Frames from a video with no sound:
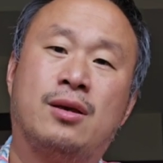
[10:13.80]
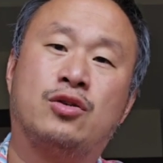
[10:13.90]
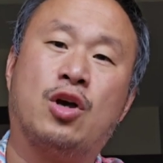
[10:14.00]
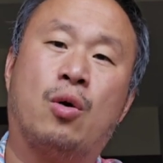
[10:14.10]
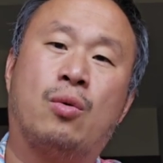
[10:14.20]

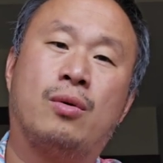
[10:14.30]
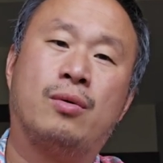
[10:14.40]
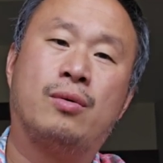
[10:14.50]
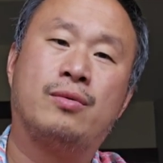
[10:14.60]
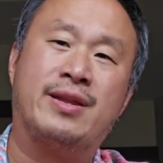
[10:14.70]
So
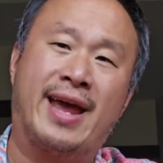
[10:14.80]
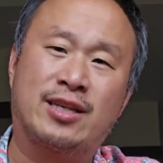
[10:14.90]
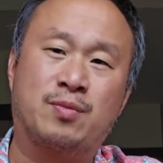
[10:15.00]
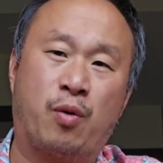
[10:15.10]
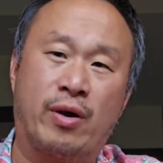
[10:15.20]
the
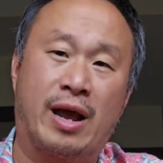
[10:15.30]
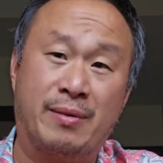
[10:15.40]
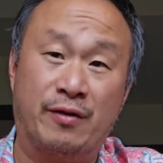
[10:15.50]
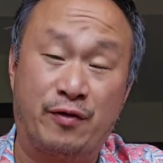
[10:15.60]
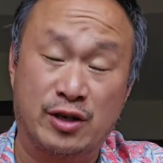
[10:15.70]
next point I'm
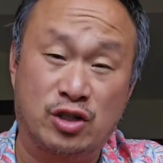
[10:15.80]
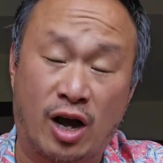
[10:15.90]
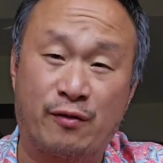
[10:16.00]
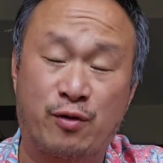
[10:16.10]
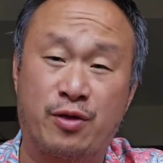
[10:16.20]
going to finish
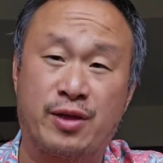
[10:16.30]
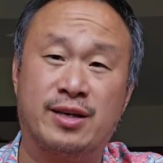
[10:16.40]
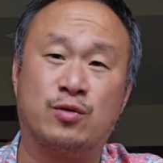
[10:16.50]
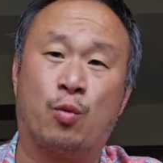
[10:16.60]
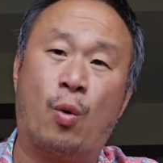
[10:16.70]
off with
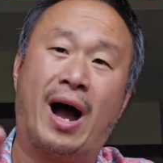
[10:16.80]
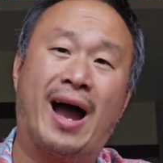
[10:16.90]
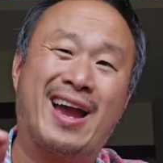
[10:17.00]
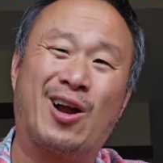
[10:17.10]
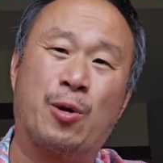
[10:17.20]
is,
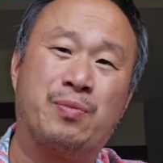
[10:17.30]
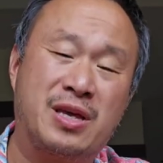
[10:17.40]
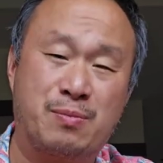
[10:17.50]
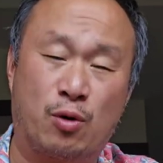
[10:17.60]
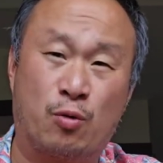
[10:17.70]
why are
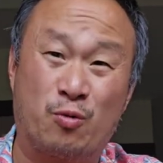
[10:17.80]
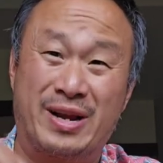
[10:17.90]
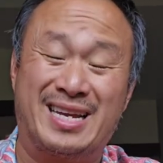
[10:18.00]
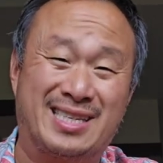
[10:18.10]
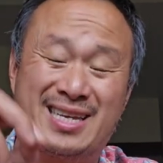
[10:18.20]
people
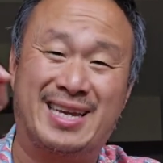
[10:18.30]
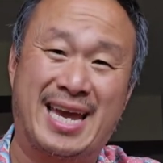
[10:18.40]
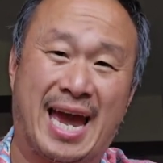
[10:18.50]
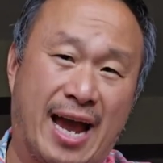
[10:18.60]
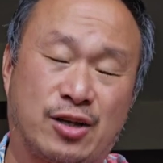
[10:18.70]
raising
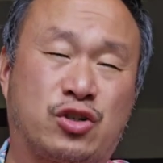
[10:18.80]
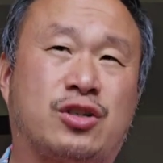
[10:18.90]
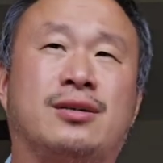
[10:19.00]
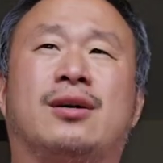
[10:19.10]
cash?